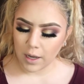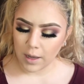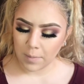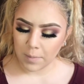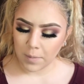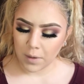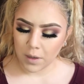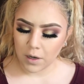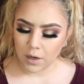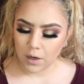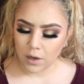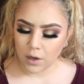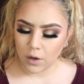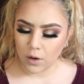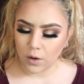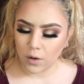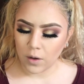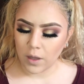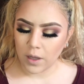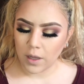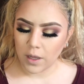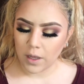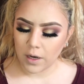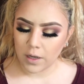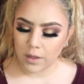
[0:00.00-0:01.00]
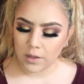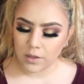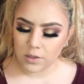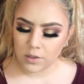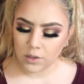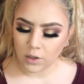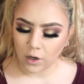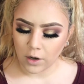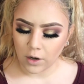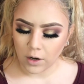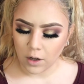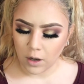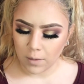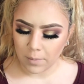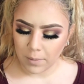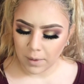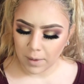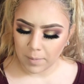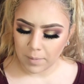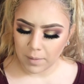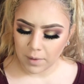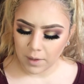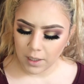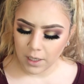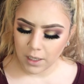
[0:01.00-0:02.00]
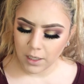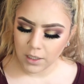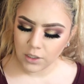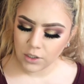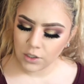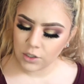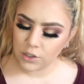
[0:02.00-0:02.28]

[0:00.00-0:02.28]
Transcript: I'm gonna go ahead and start on my blush.